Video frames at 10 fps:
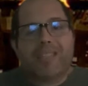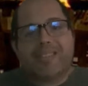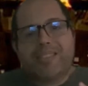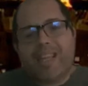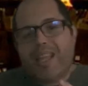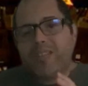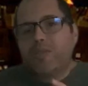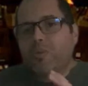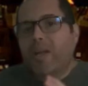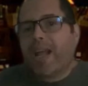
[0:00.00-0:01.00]
tend
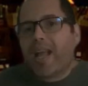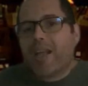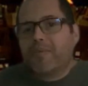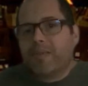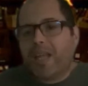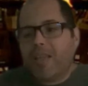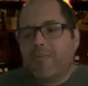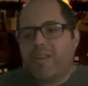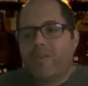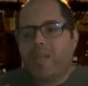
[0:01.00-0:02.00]
to have a
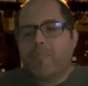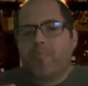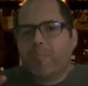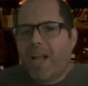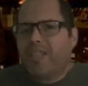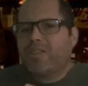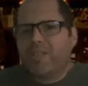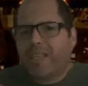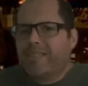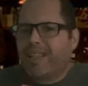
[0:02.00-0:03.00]
very
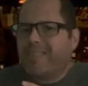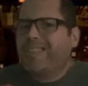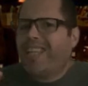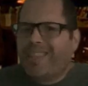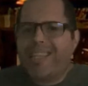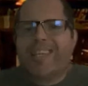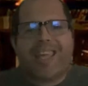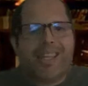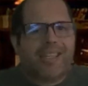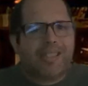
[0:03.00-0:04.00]
passionate and
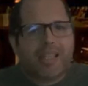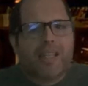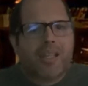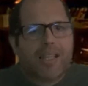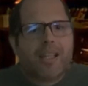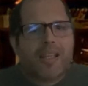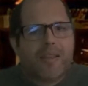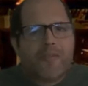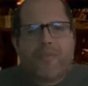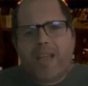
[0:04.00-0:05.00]
dedicated
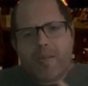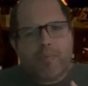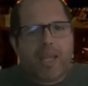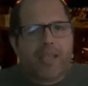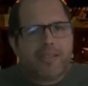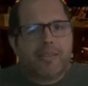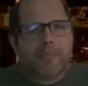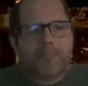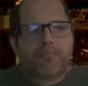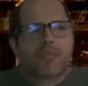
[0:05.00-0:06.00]
fan base.
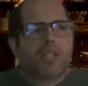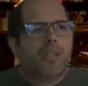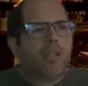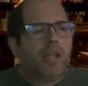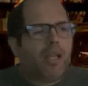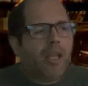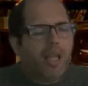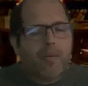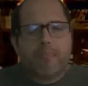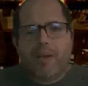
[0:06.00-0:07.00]

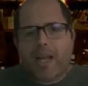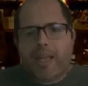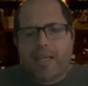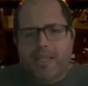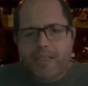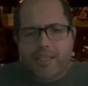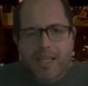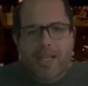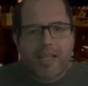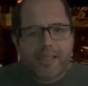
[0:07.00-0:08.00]
And by
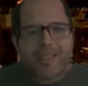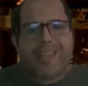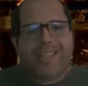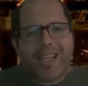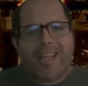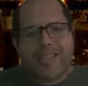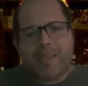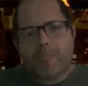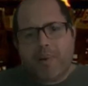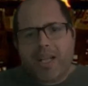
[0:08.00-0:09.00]
dedicated
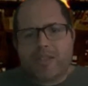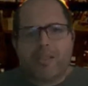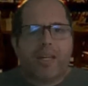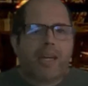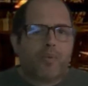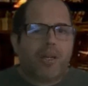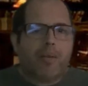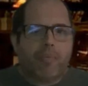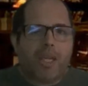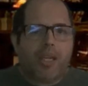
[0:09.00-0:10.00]
and passionate, I really
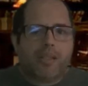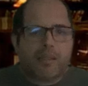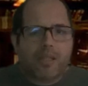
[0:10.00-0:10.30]
mean